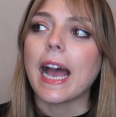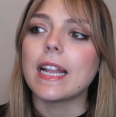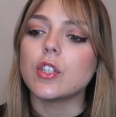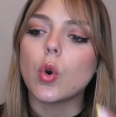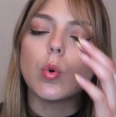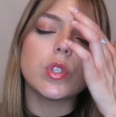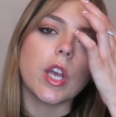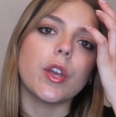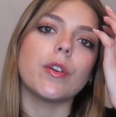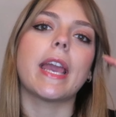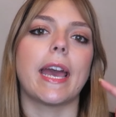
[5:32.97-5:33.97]
And
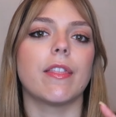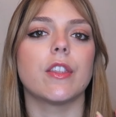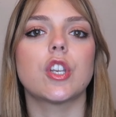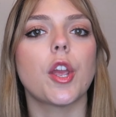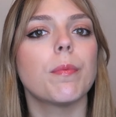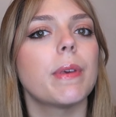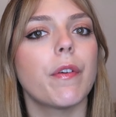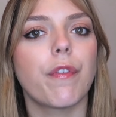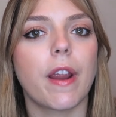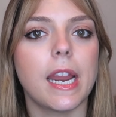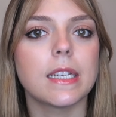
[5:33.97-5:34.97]
also, yeah, don't be
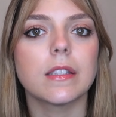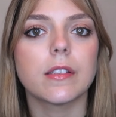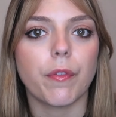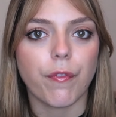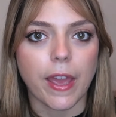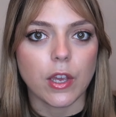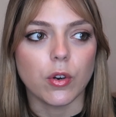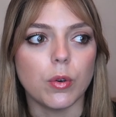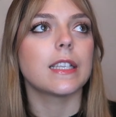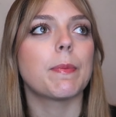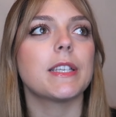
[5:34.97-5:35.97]
afraid to
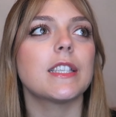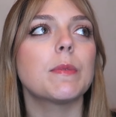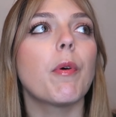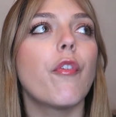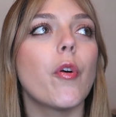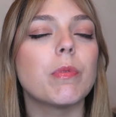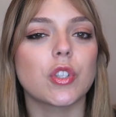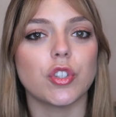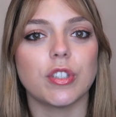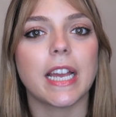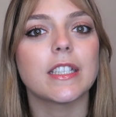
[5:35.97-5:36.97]
fail, especially as performers,
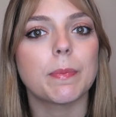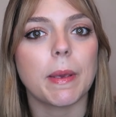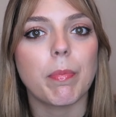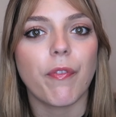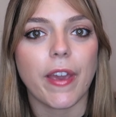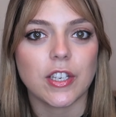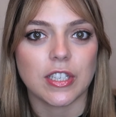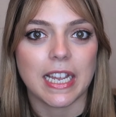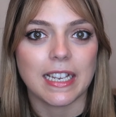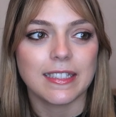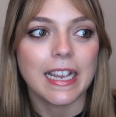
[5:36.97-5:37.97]
because you tend to be
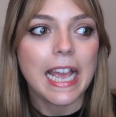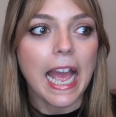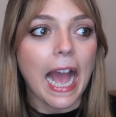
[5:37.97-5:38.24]
perfectionists,